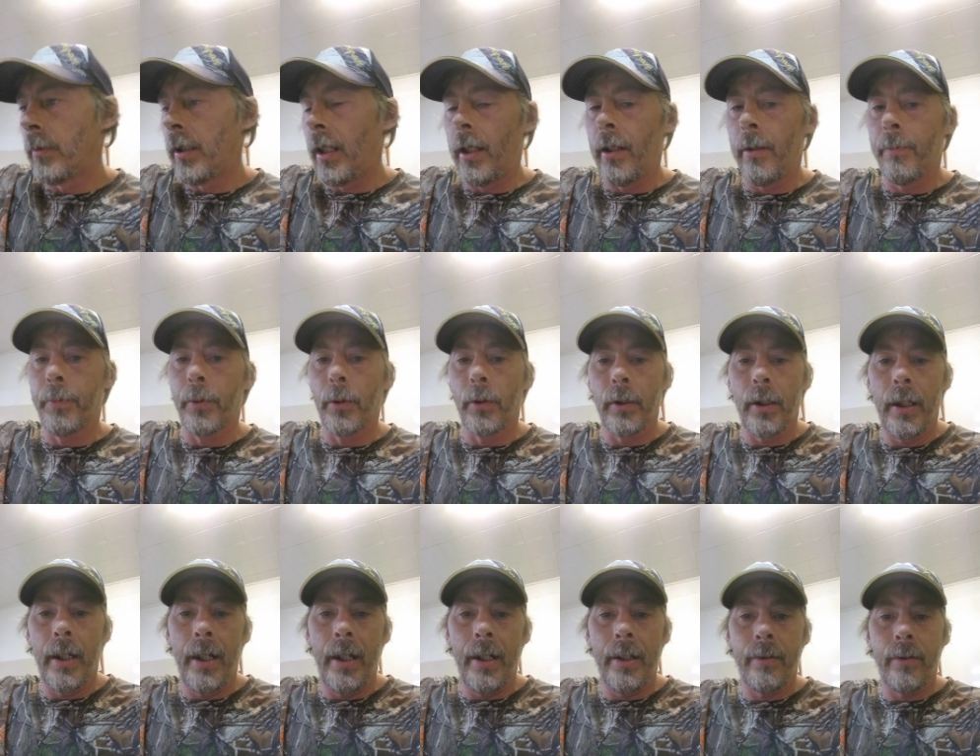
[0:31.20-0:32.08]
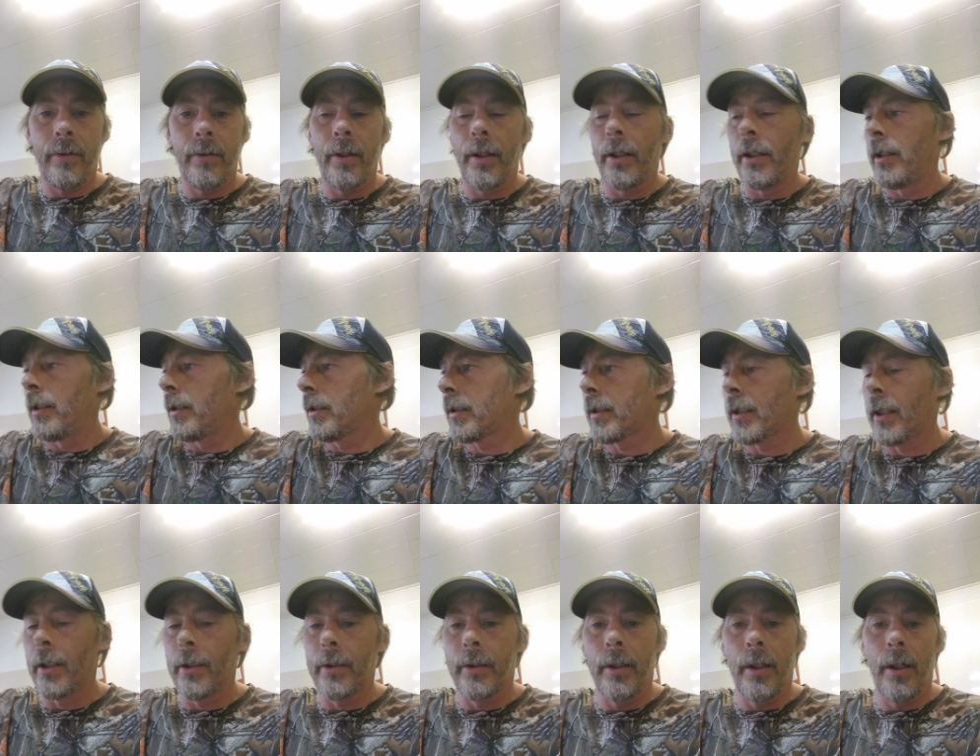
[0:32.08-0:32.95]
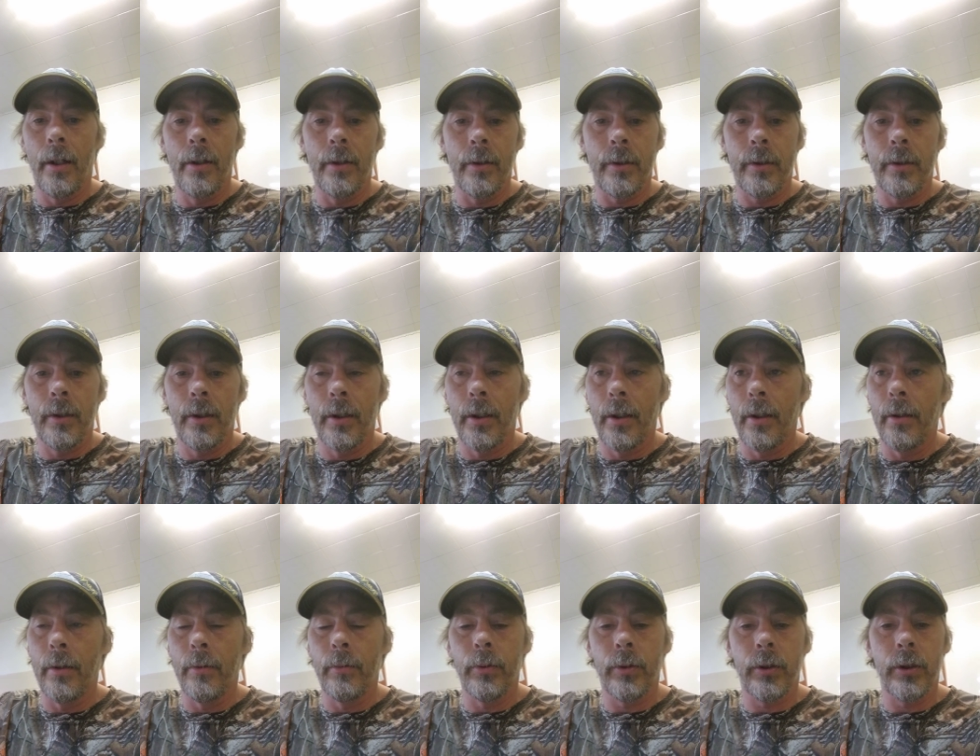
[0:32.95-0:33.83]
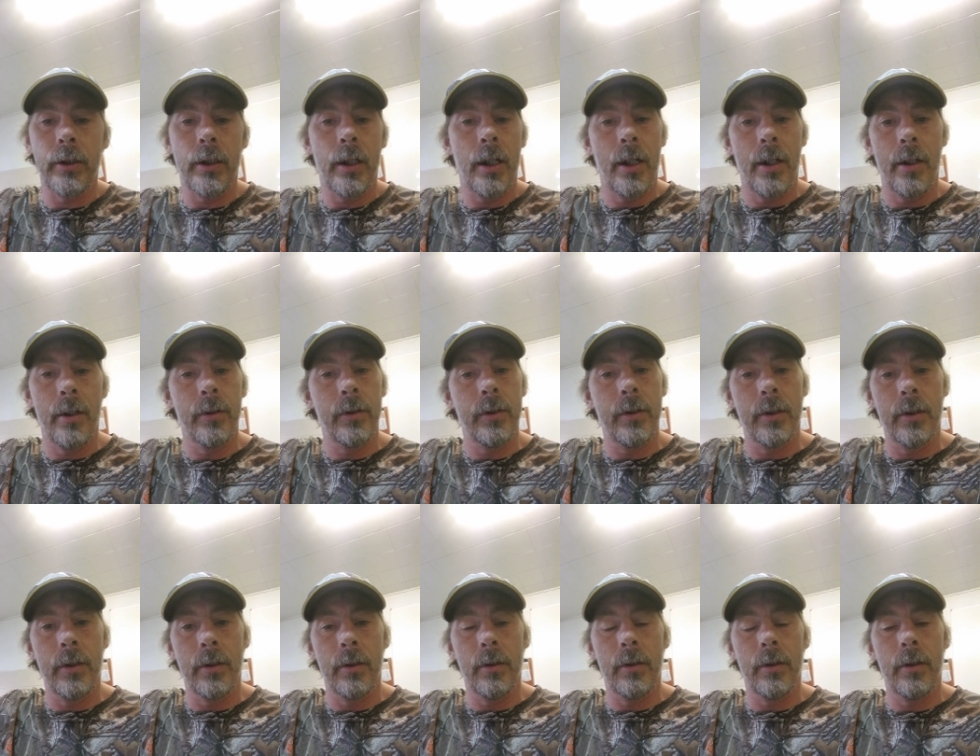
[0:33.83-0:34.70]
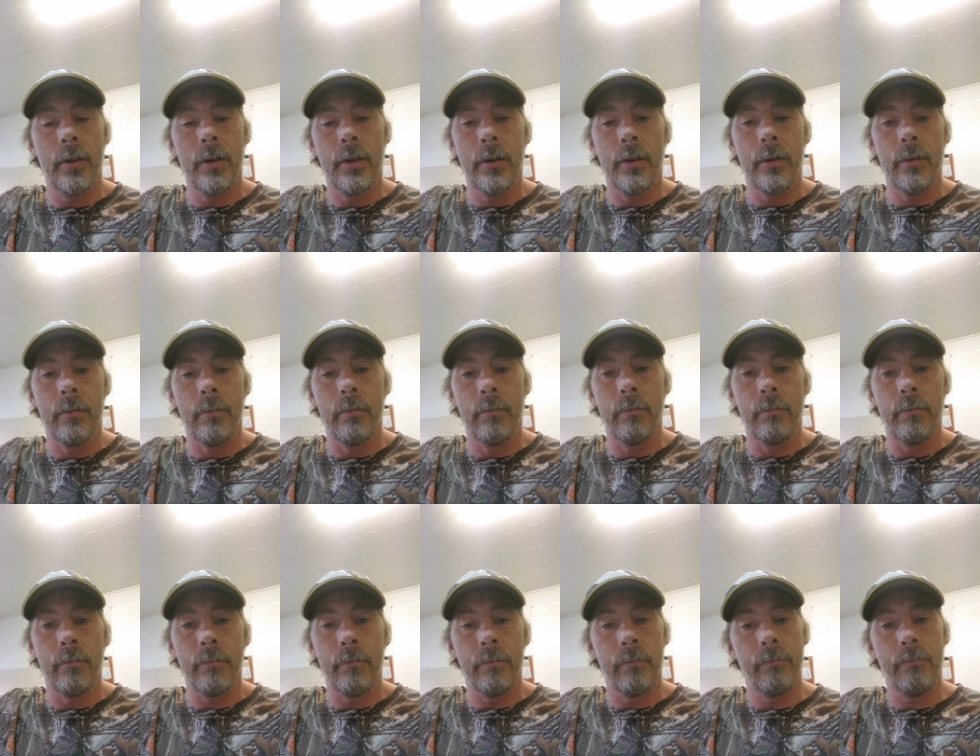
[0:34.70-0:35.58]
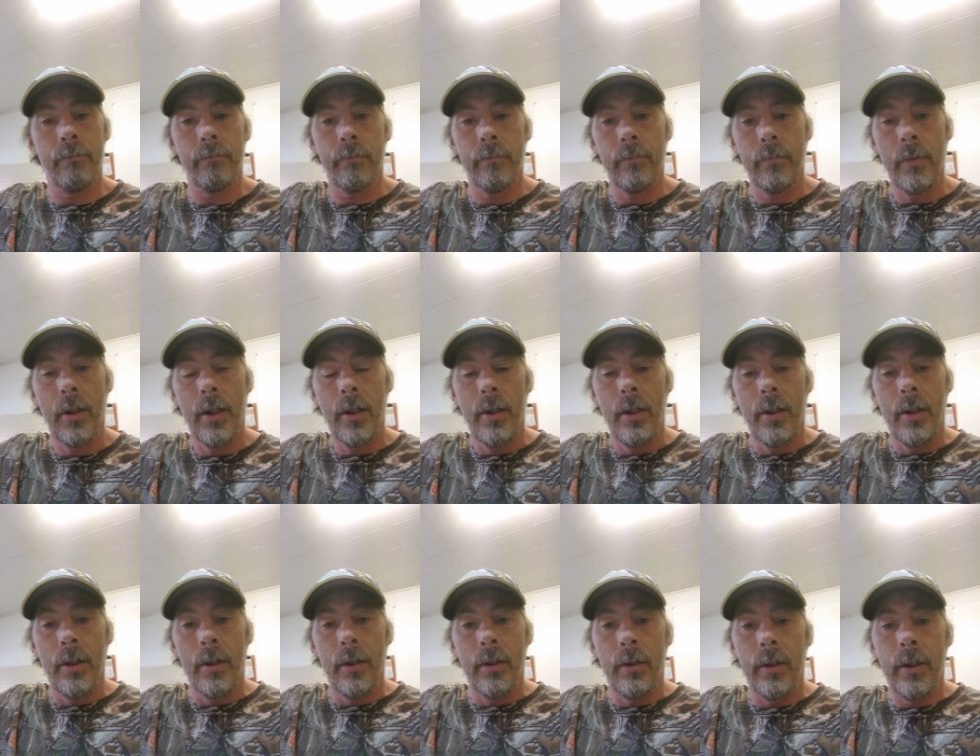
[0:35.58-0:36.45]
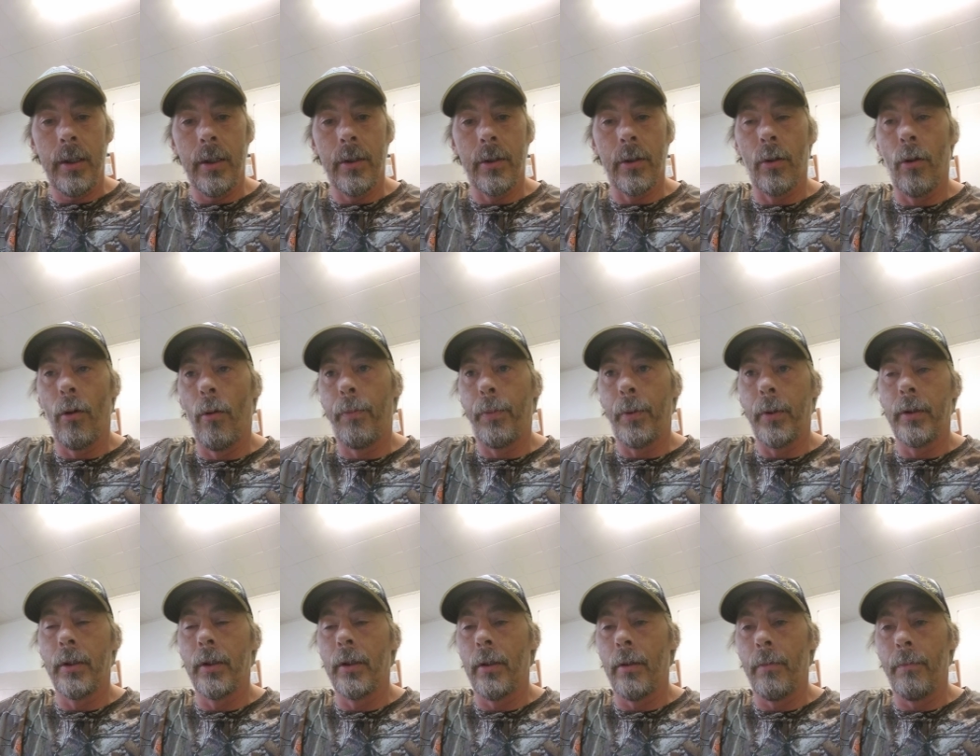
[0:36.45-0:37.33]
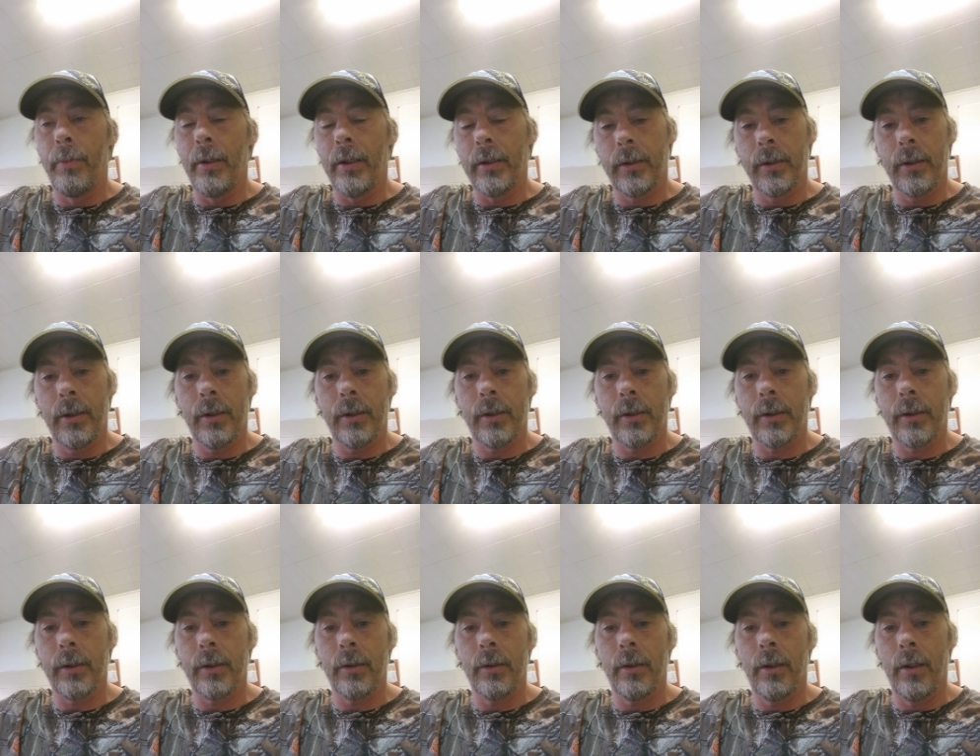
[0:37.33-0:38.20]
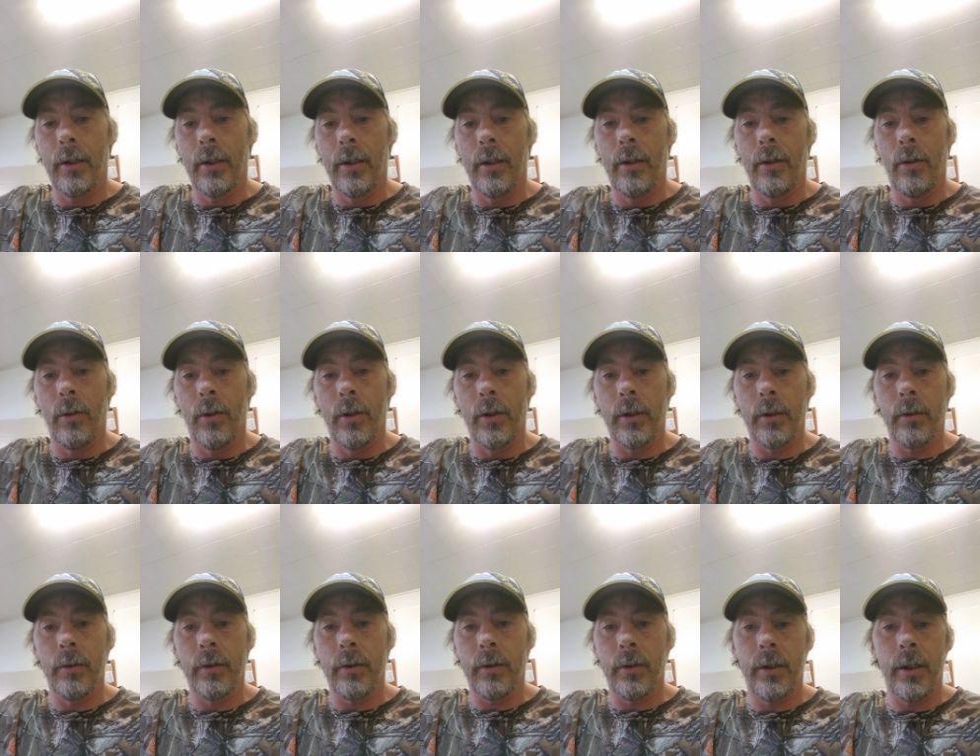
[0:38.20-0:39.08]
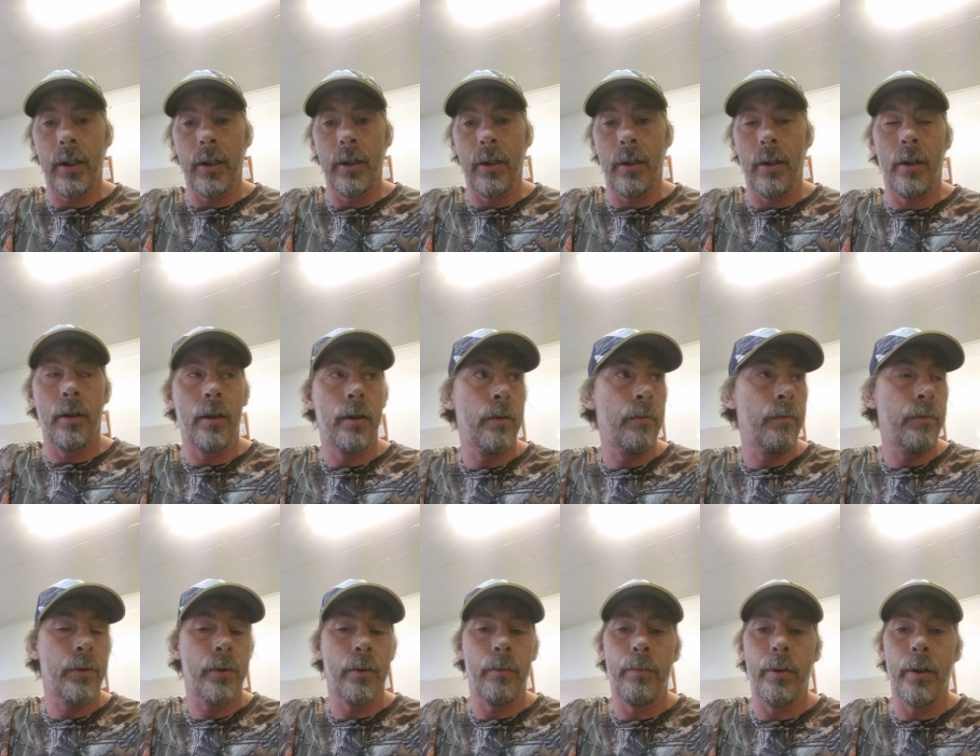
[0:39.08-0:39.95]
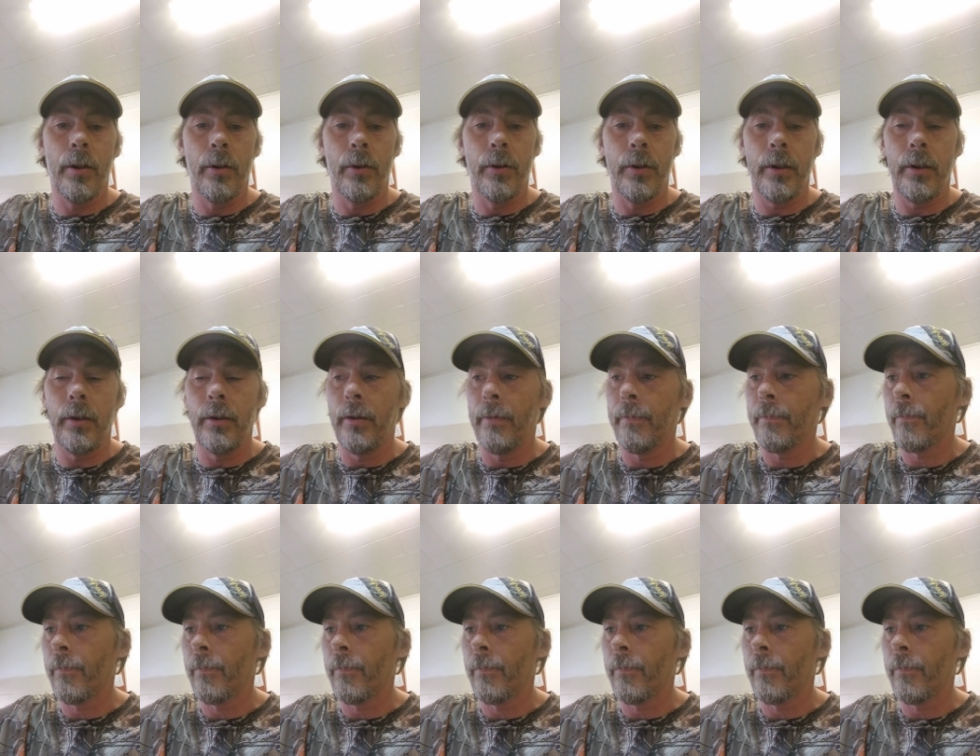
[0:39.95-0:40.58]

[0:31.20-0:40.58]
April 8th, they said that uh, she had uh, um, either opened a business uh, or get out of her building.